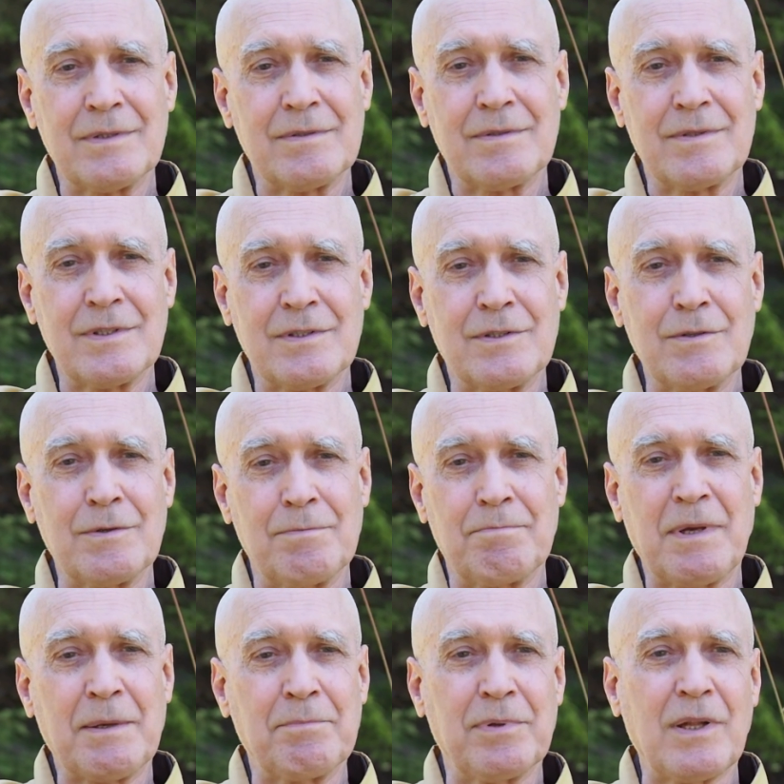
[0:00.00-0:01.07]
just do it in
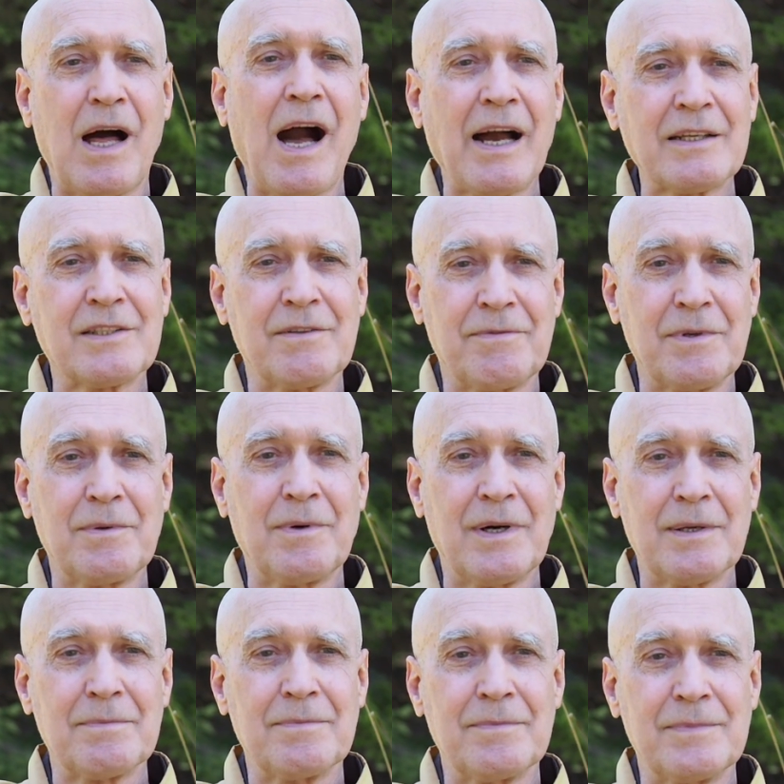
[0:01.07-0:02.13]
big blocks if you
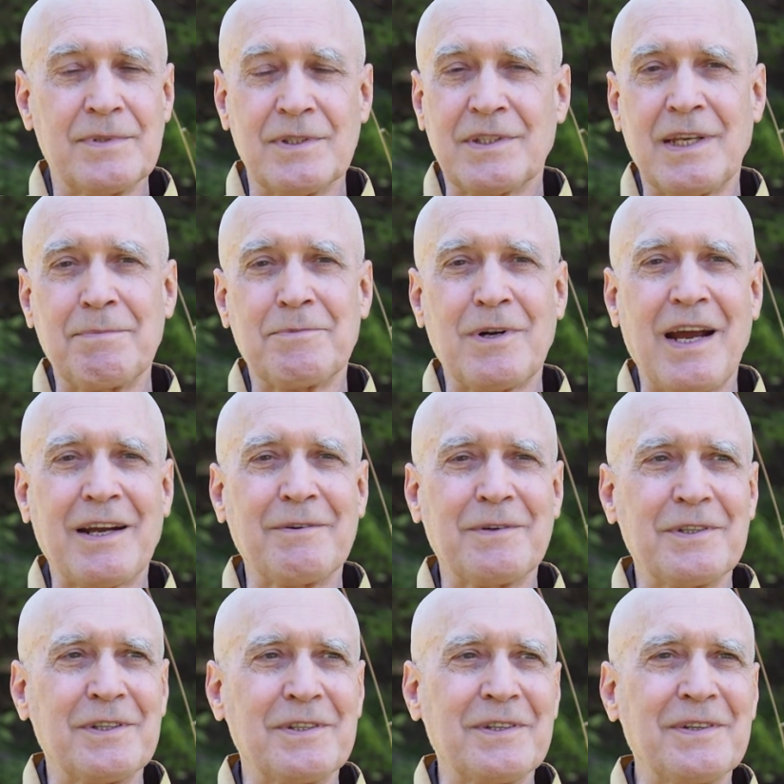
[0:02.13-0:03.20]
want. Just keep track of
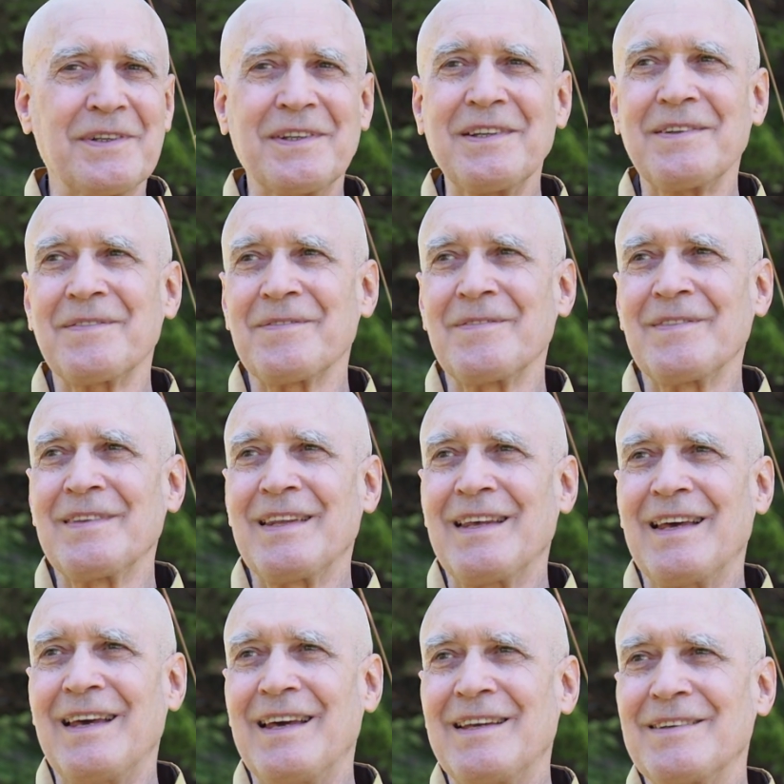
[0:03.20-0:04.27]
what you're doing.
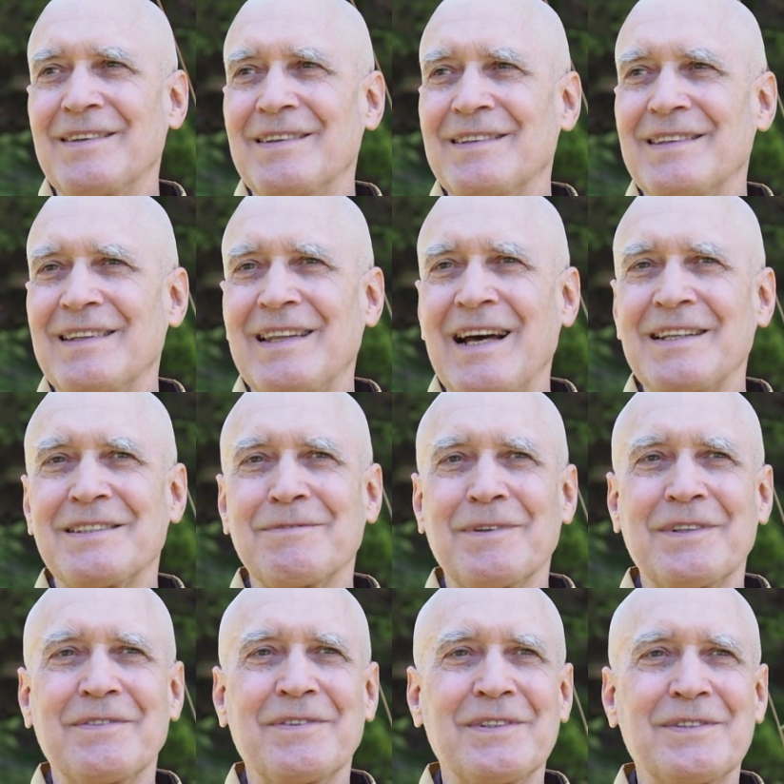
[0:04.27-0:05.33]
And that's
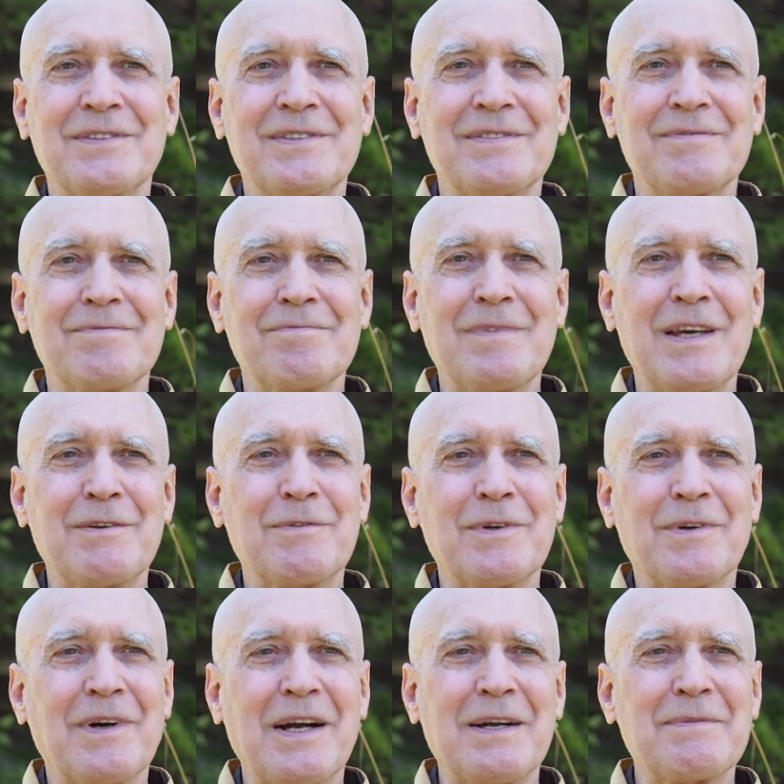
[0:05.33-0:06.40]
one of his main
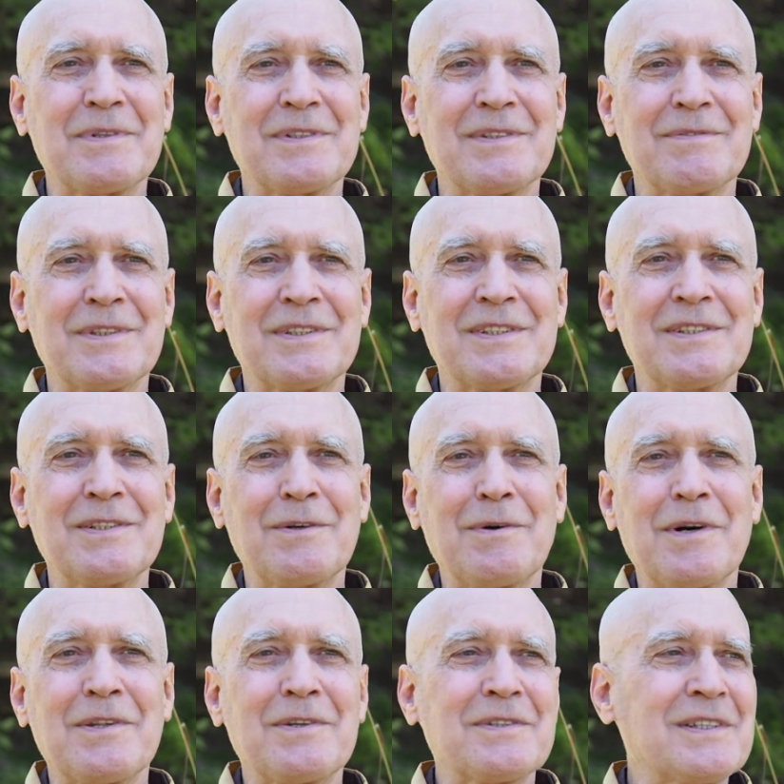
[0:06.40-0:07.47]
requirements, which no
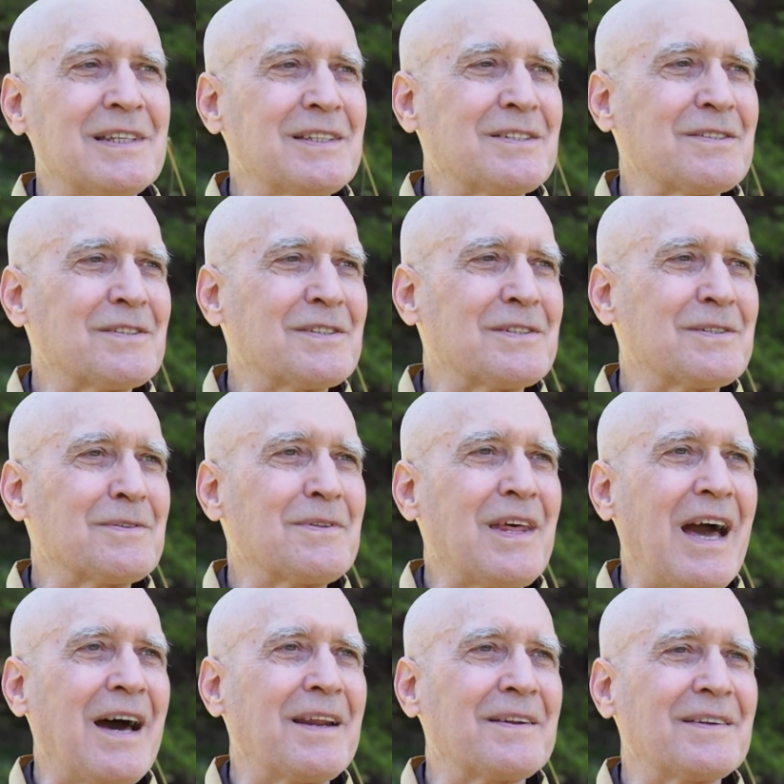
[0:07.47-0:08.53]
other teachers do
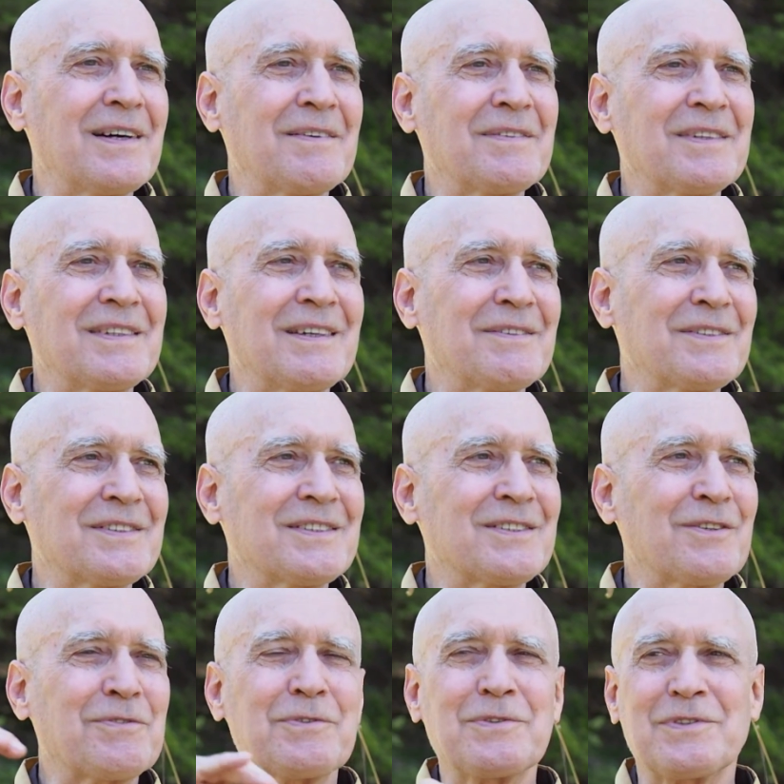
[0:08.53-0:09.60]
that. I mean, that was
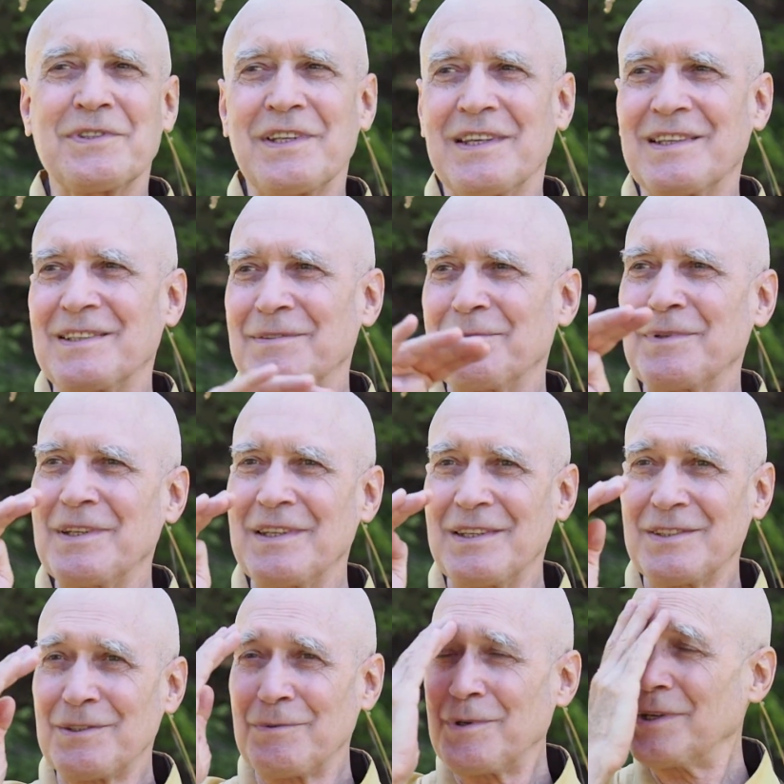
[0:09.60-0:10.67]
Shifu's thing
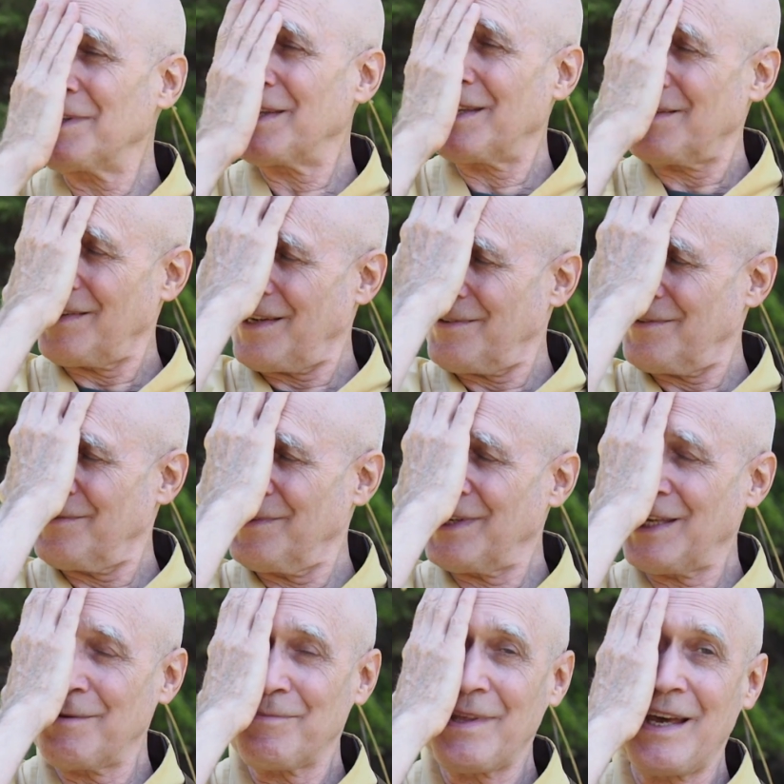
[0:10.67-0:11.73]
completely. So we
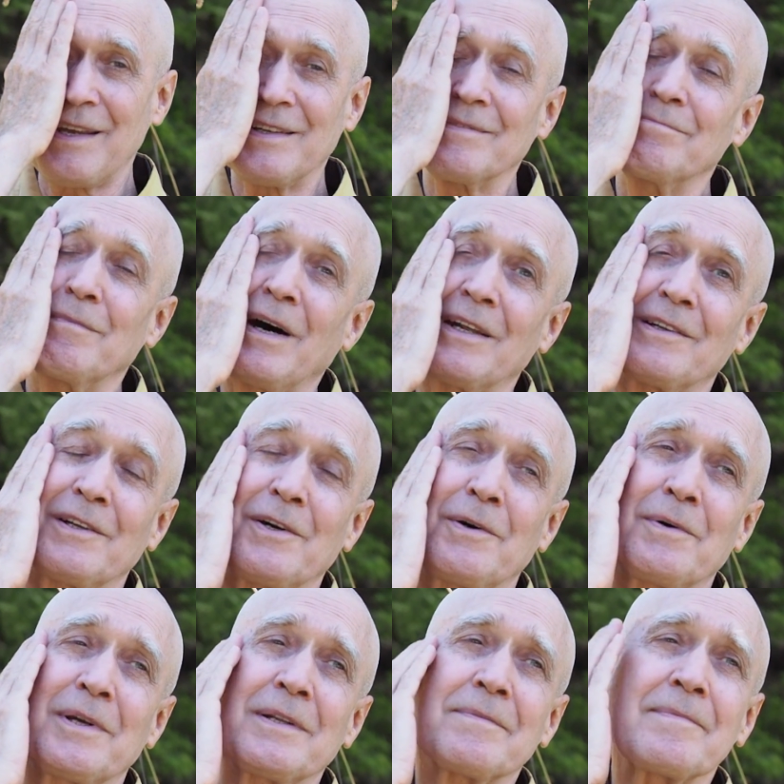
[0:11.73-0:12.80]
keep that model
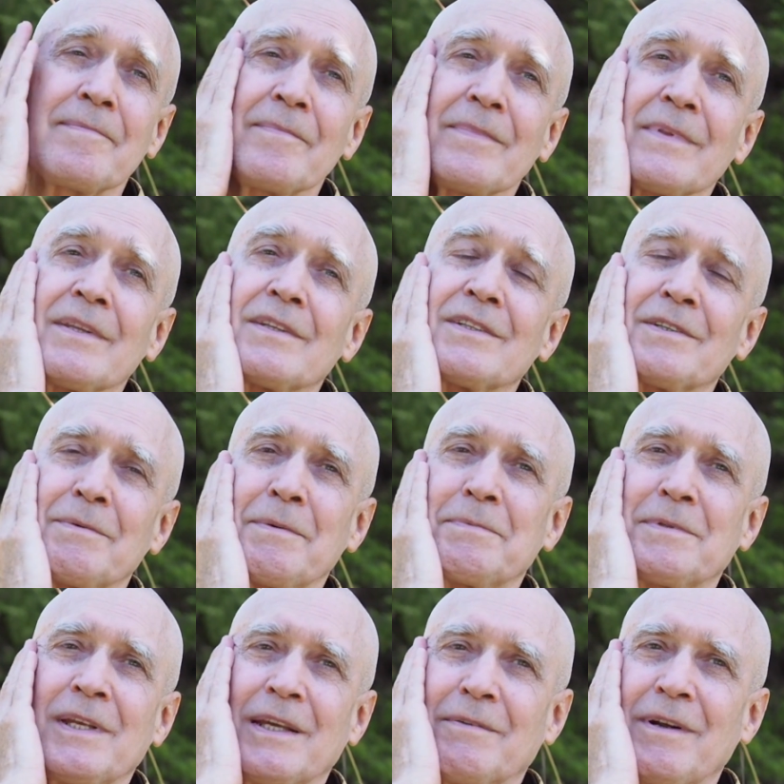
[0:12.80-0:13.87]
going. So
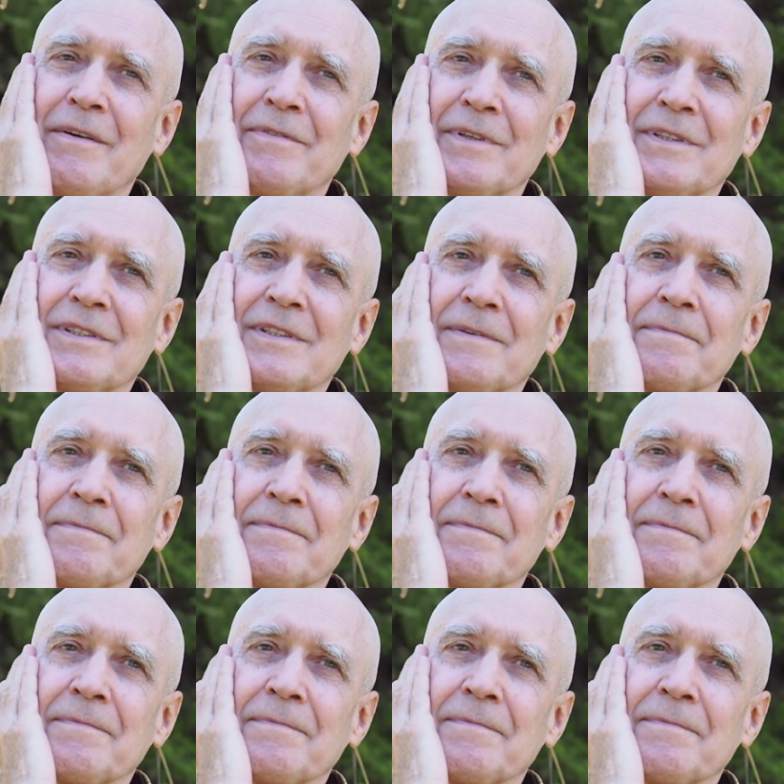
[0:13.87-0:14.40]
people take refuge